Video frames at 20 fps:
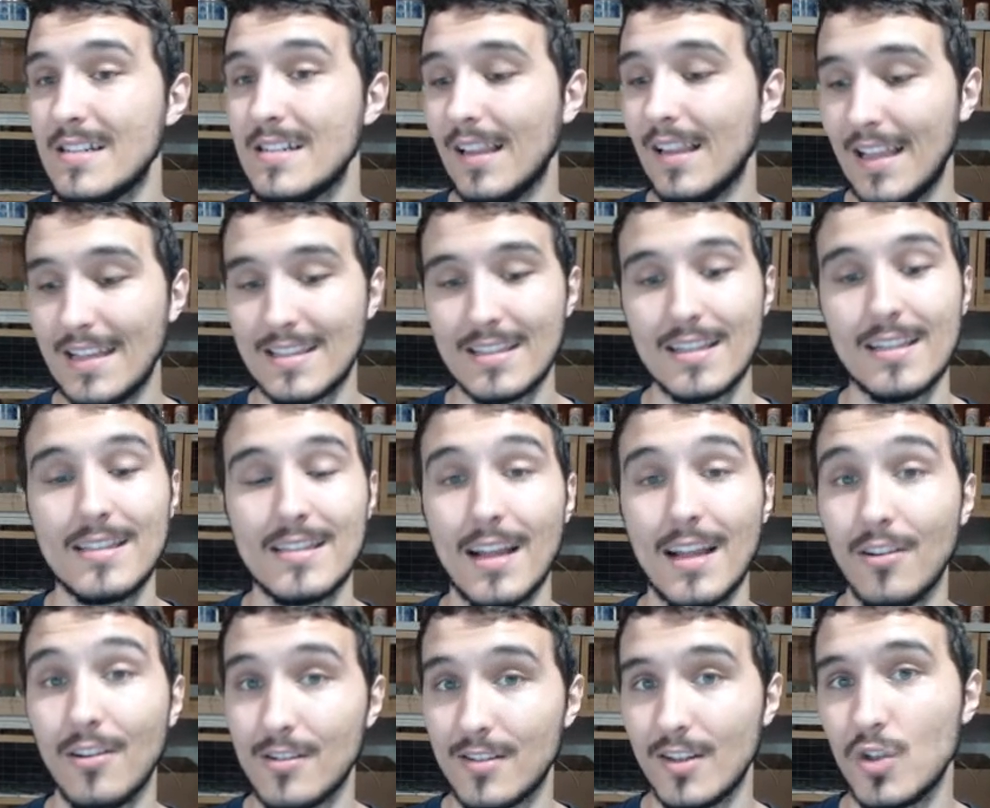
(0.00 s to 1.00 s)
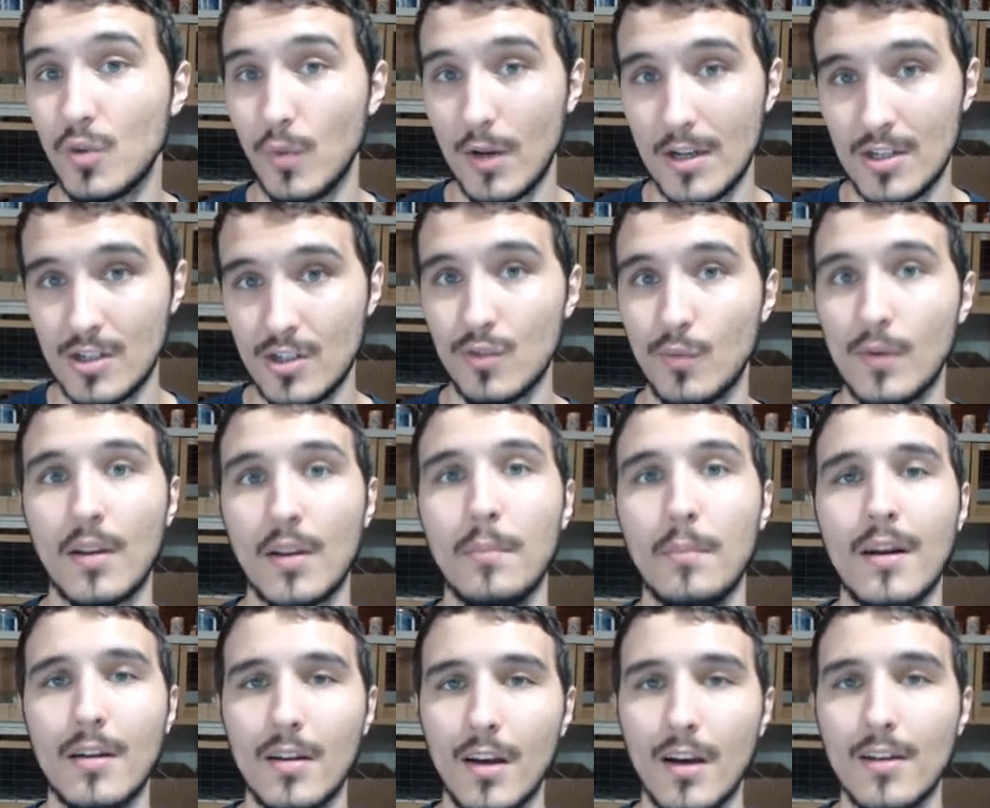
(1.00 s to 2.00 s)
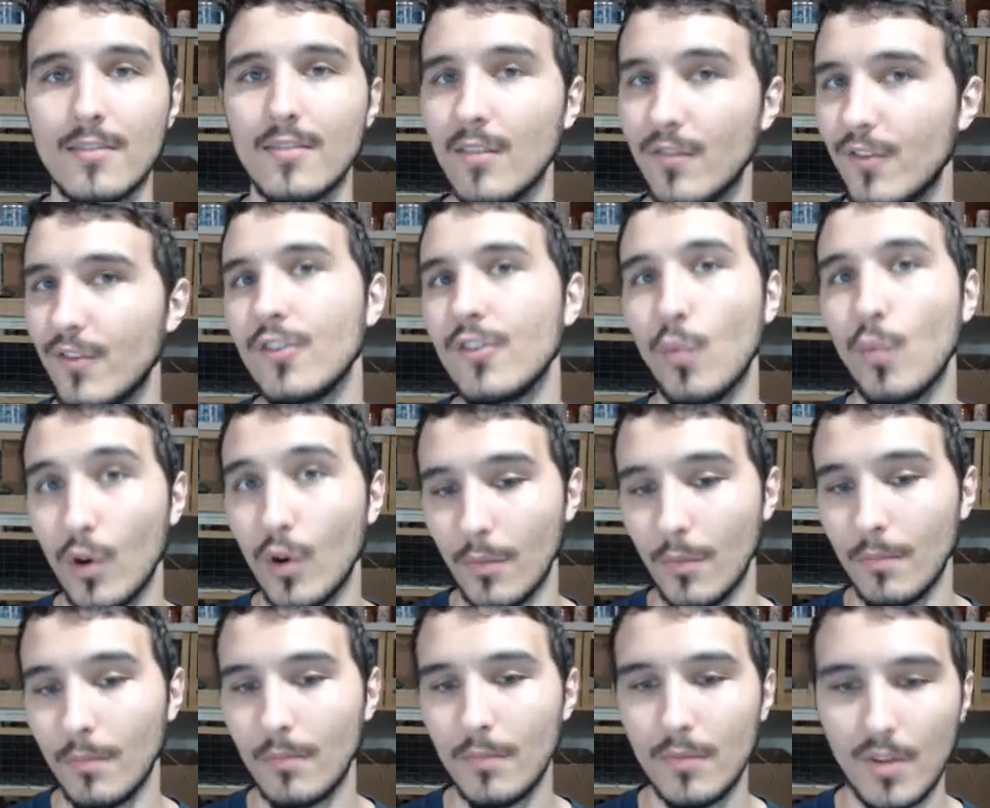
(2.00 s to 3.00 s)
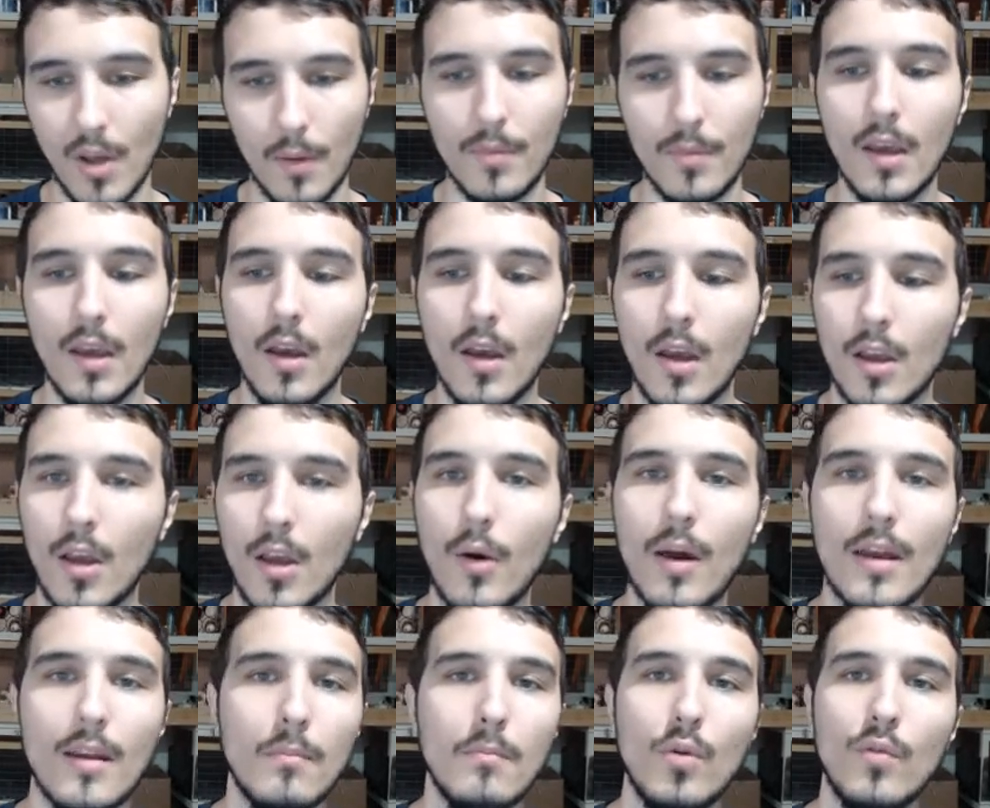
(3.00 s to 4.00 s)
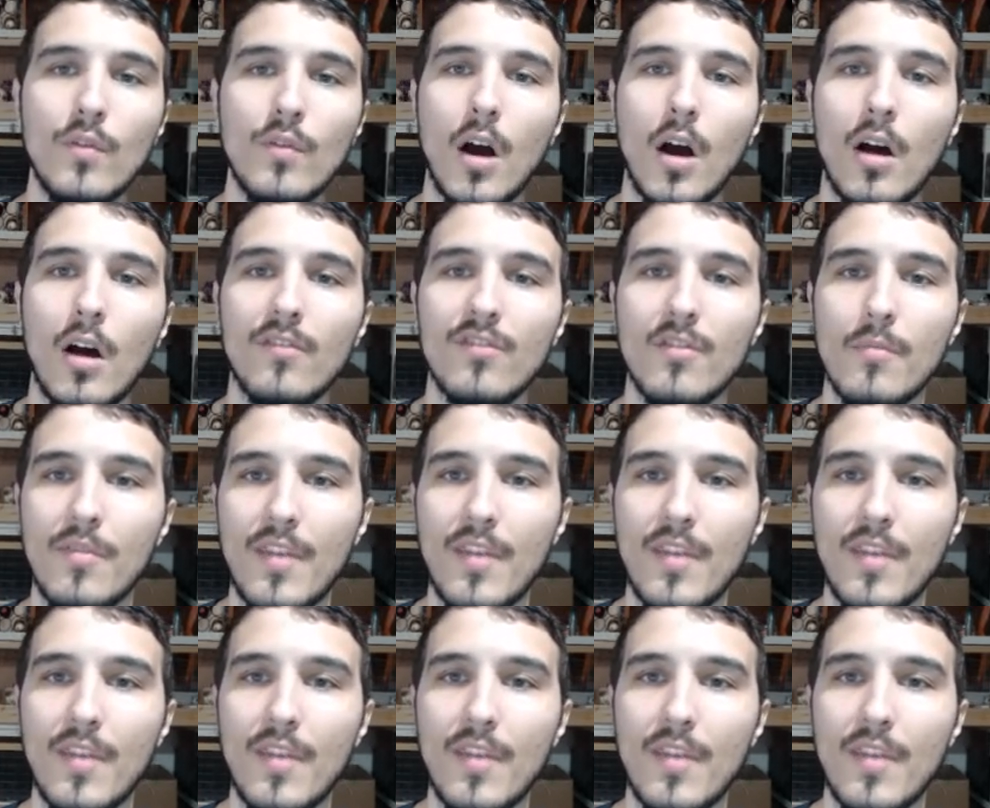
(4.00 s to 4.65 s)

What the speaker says: less than stellar situations when compared to us in the first world. So go ahead and moving on from